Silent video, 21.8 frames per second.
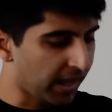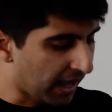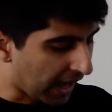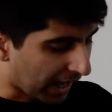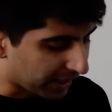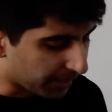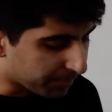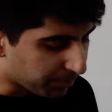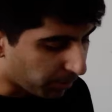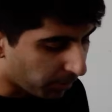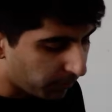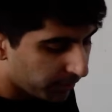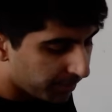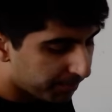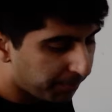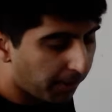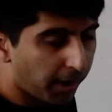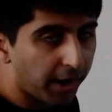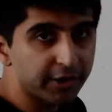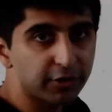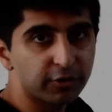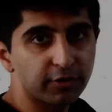And the problem with
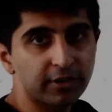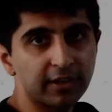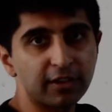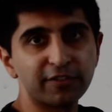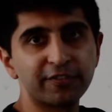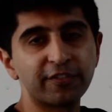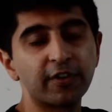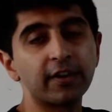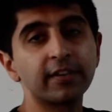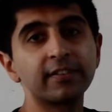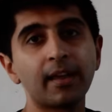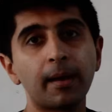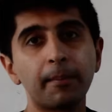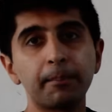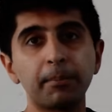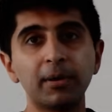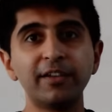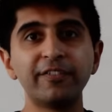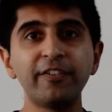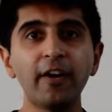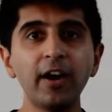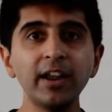bartering is, for
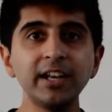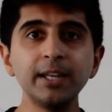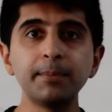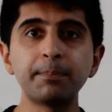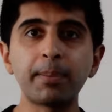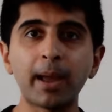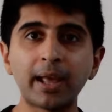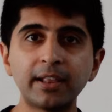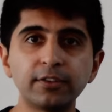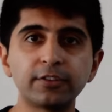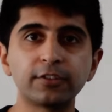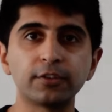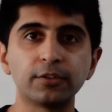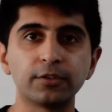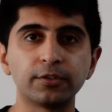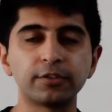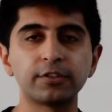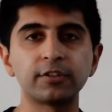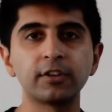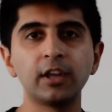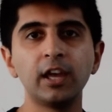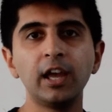example, if I need
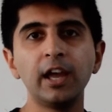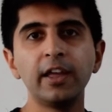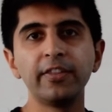pencils,